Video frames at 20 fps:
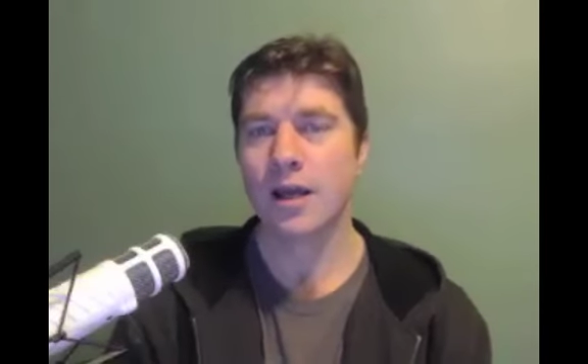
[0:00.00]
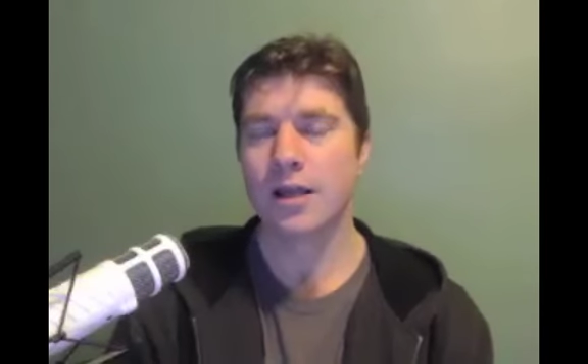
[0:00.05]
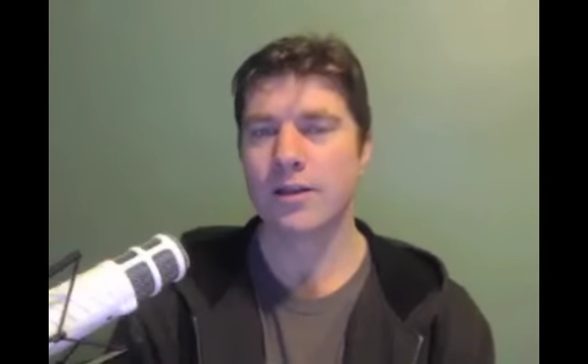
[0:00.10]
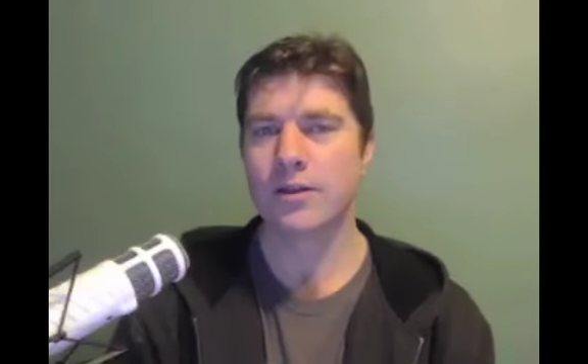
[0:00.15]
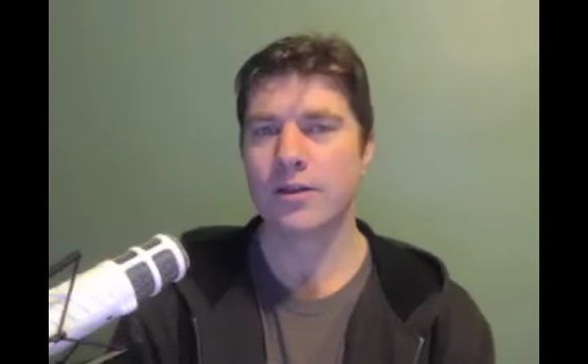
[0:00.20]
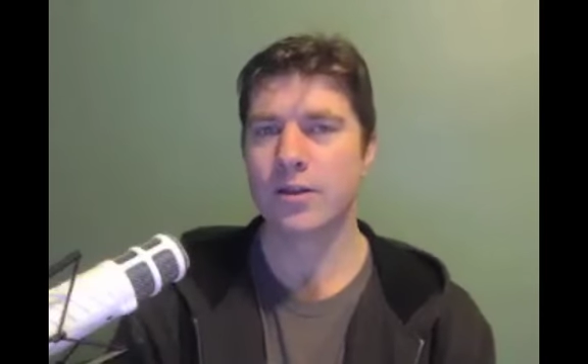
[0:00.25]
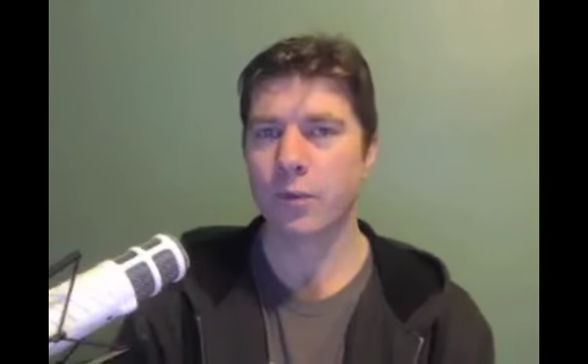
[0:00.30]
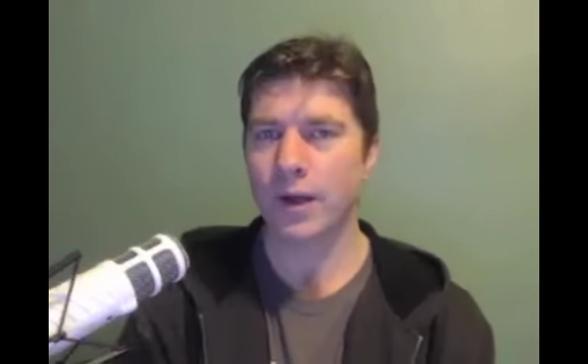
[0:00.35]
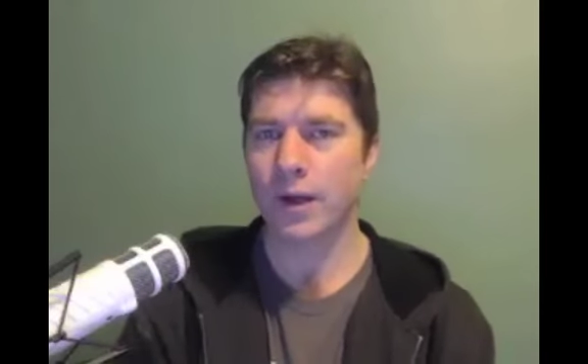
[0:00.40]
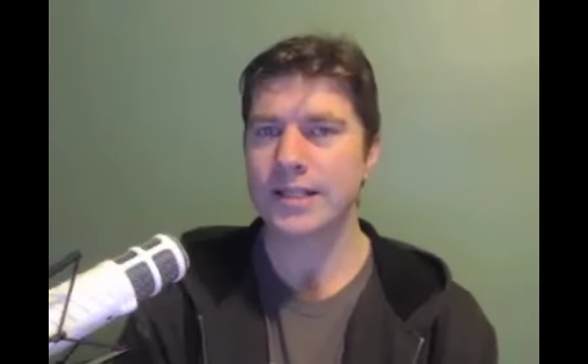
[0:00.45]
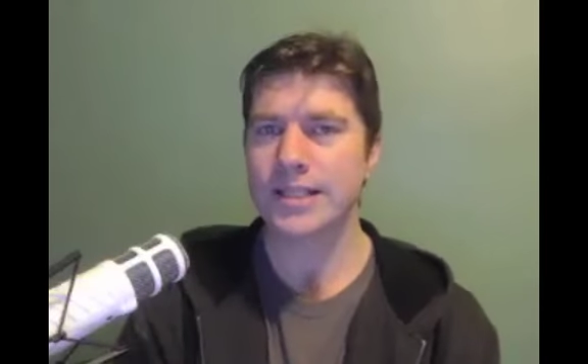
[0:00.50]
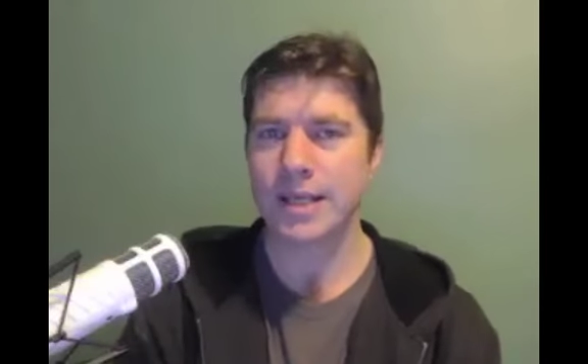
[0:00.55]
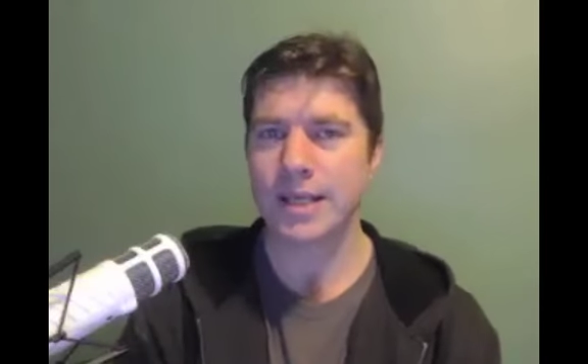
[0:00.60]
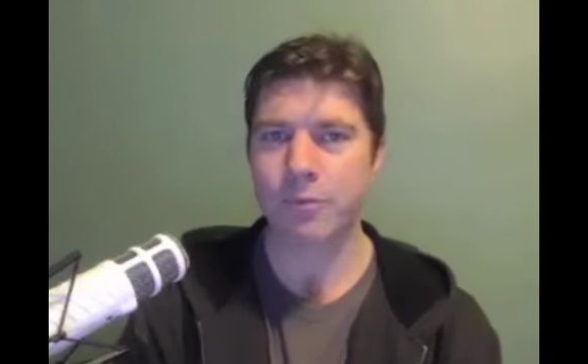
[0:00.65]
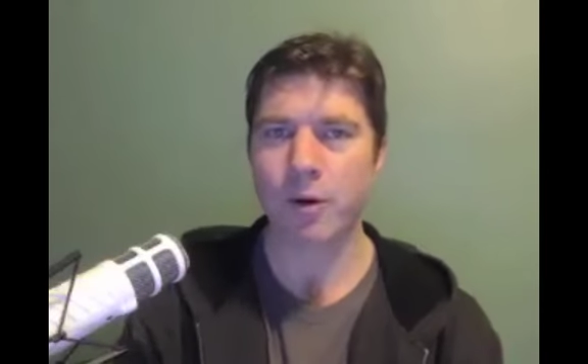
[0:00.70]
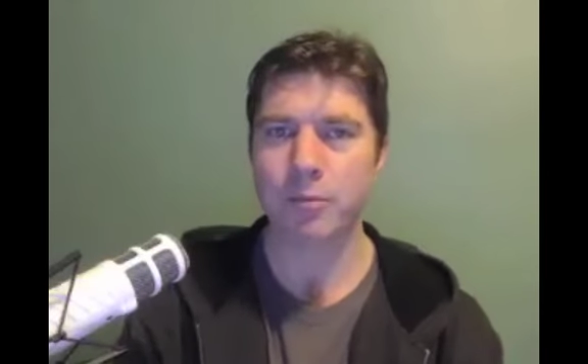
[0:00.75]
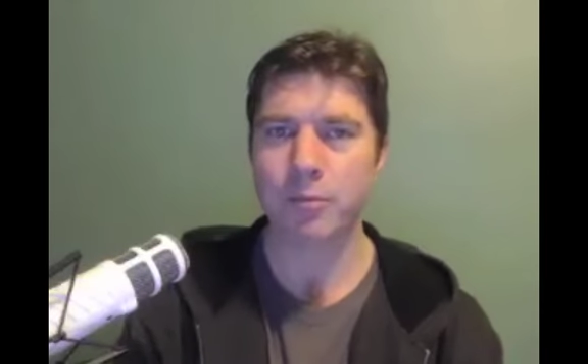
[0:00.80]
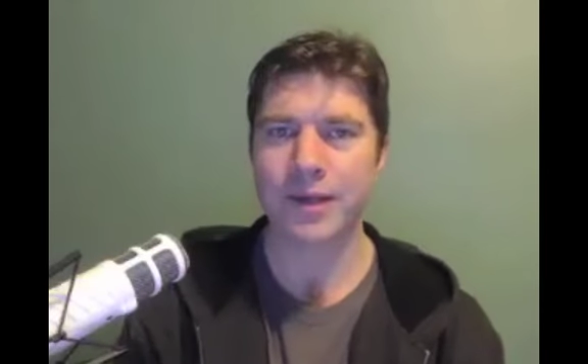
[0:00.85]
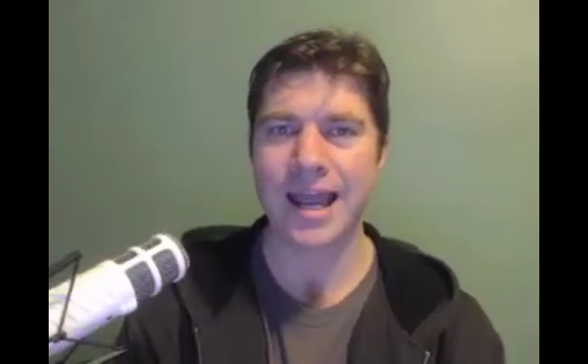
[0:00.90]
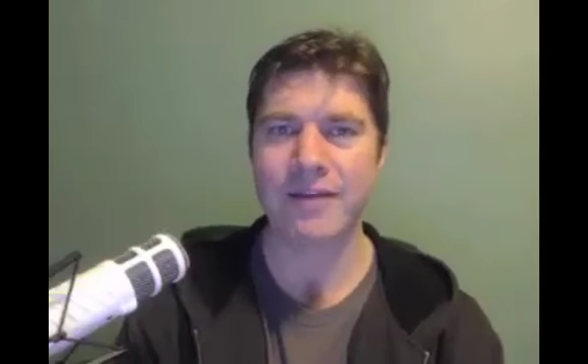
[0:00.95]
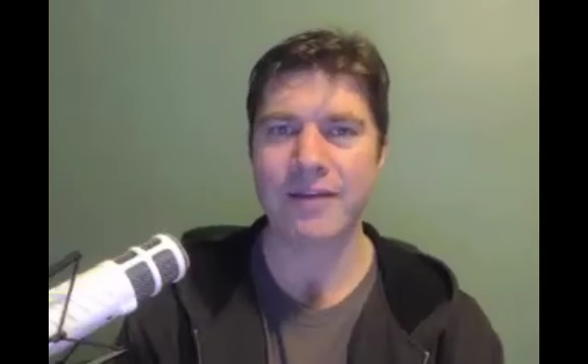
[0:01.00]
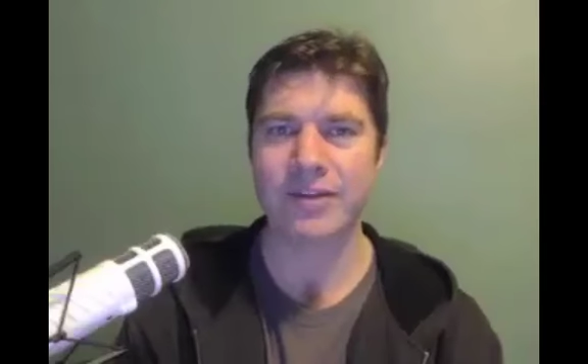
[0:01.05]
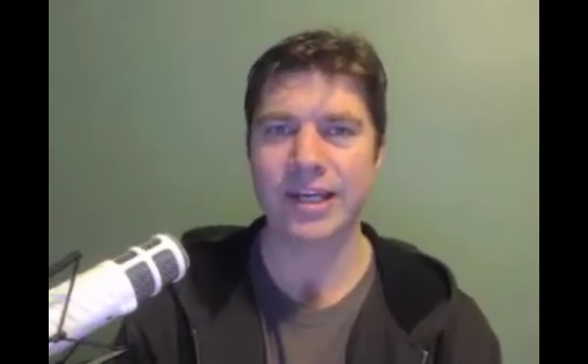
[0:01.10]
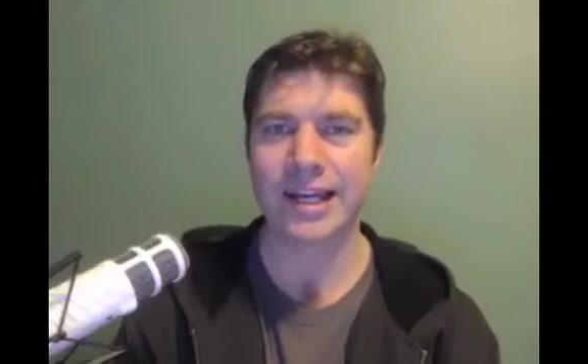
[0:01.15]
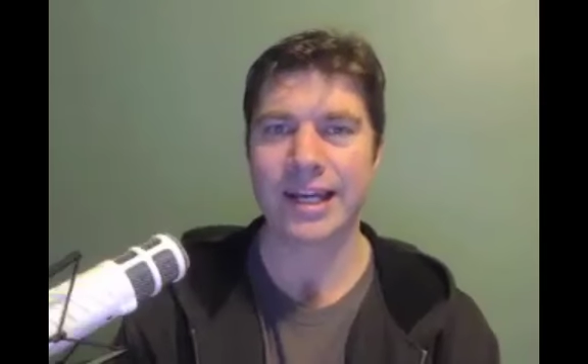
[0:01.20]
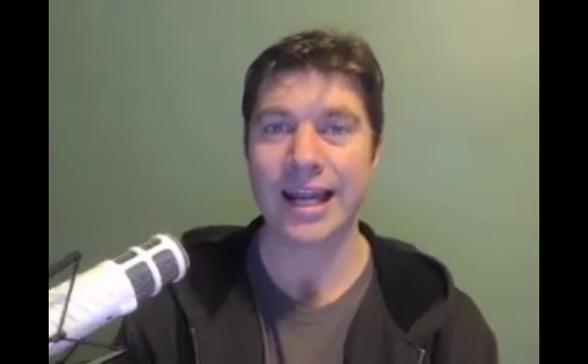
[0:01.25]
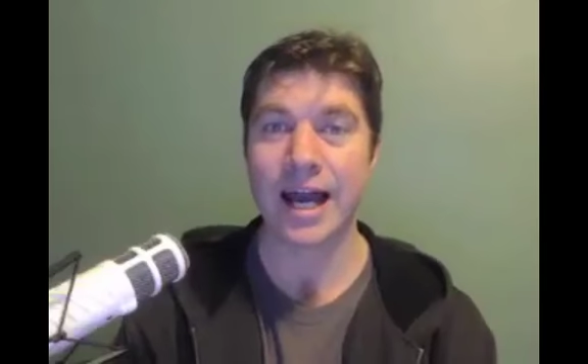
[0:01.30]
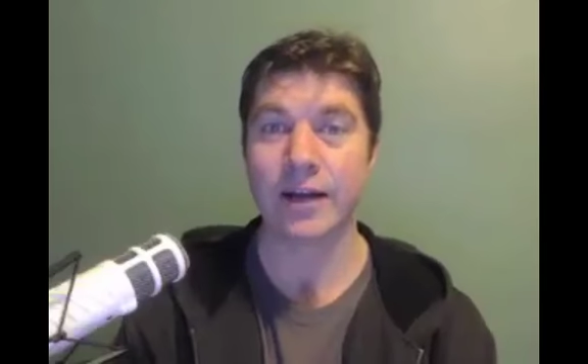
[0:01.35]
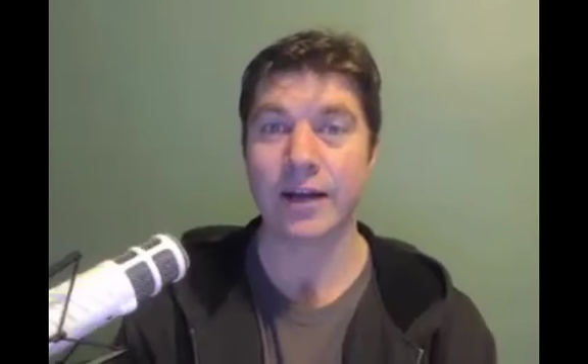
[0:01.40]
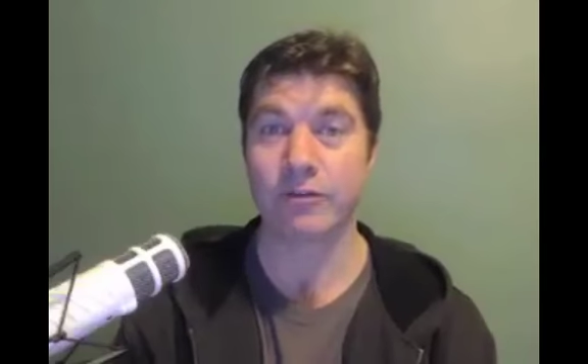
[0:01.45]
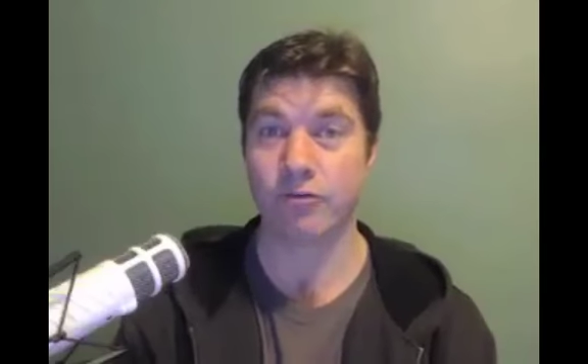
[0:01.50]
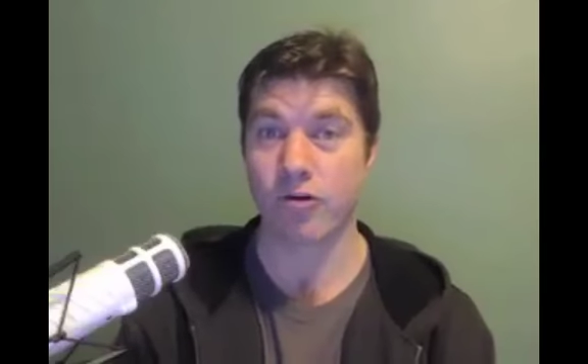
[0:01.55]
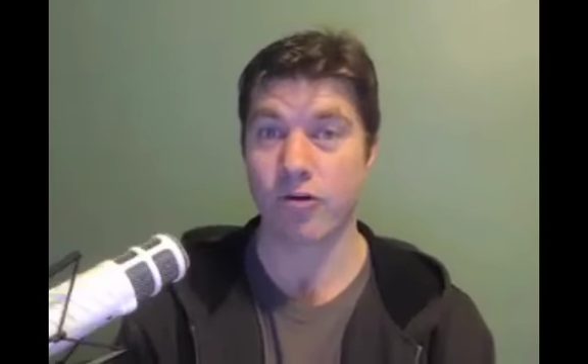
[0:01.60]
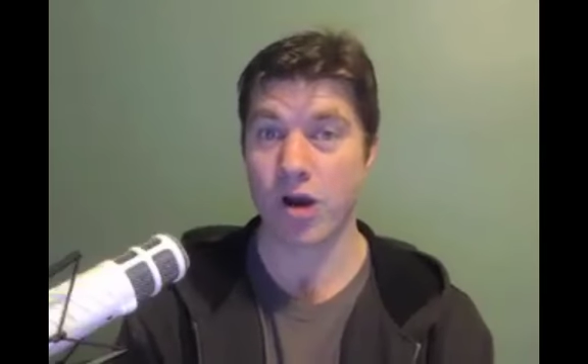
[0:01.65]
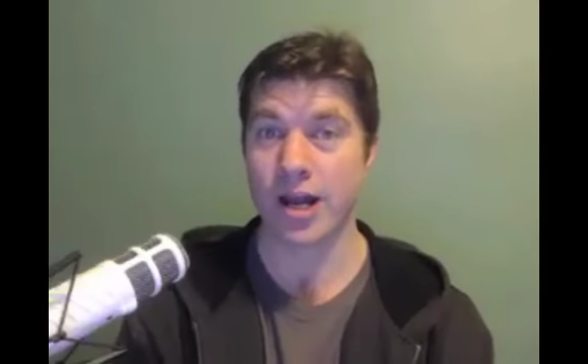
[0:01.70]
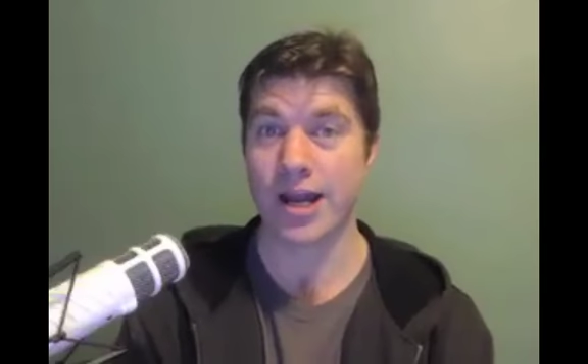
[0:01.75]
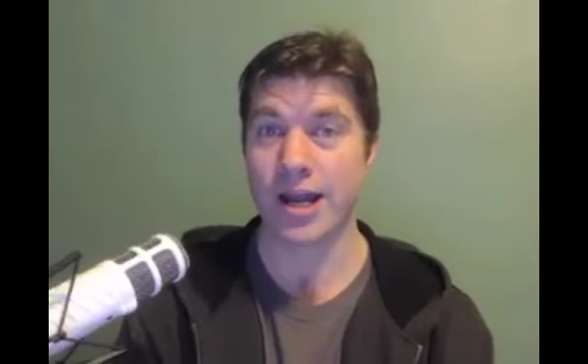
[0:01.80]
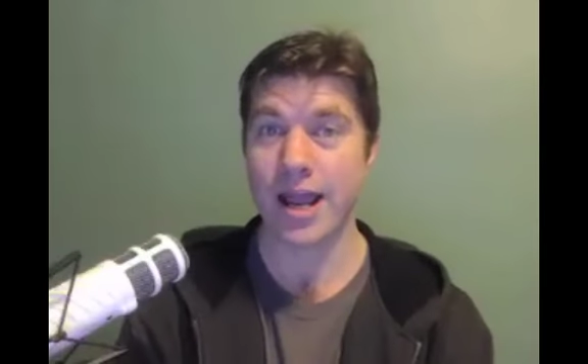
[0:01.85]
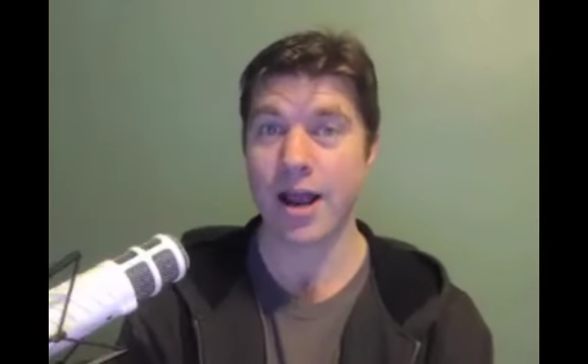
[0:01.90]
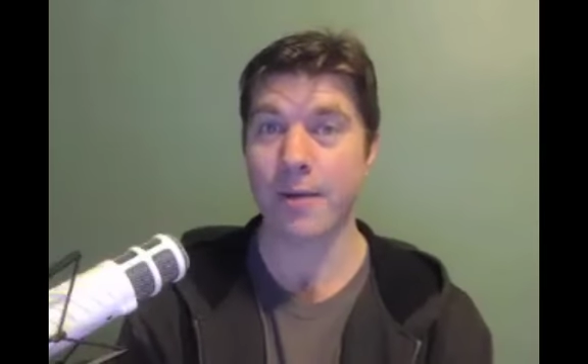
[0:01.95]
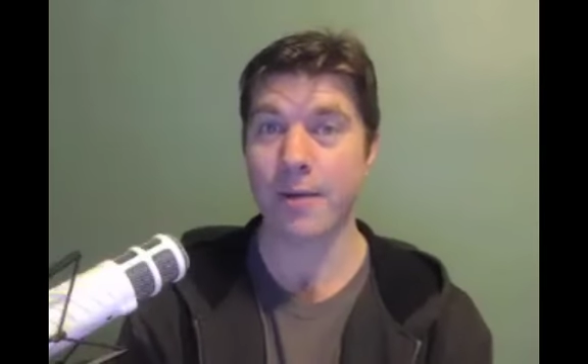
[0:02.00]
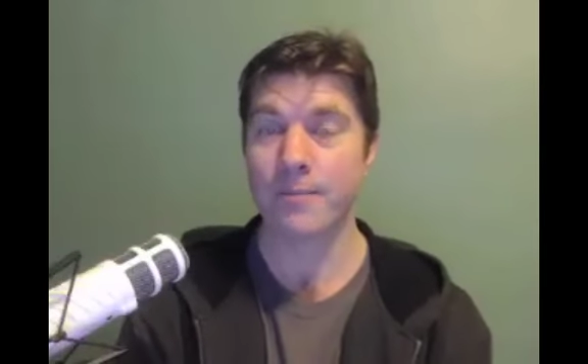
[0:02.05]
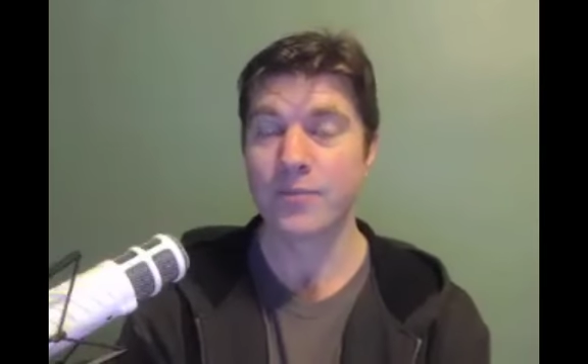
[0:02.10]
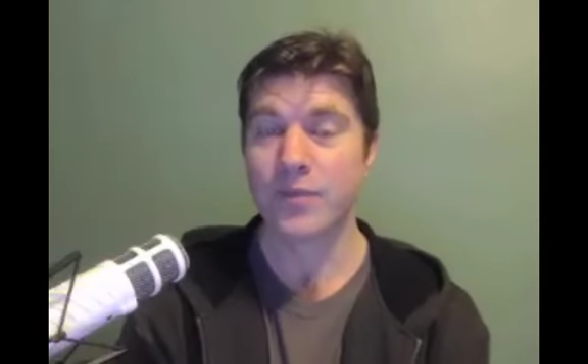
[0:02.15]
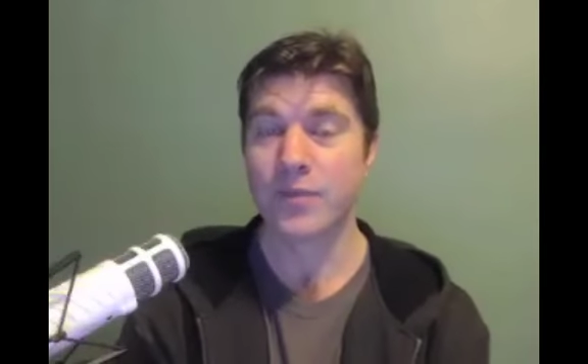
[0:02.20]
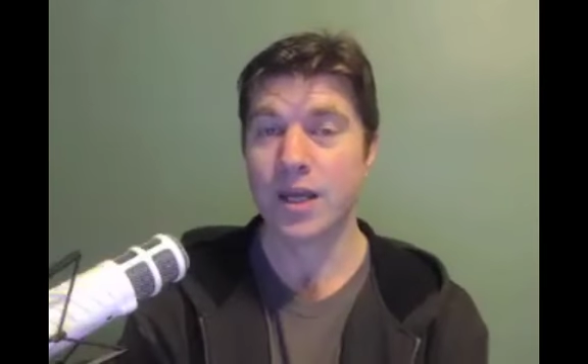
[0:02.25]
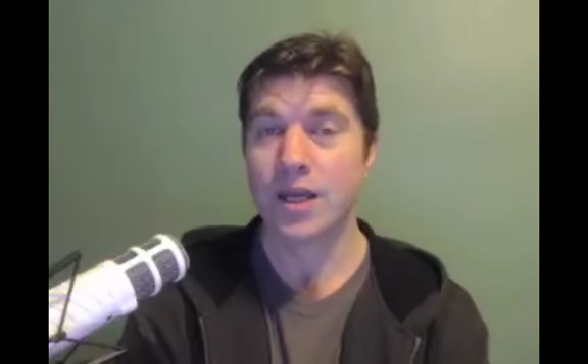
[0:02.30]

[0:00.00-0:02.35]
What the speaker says: the ones that you probably have in your garden right now.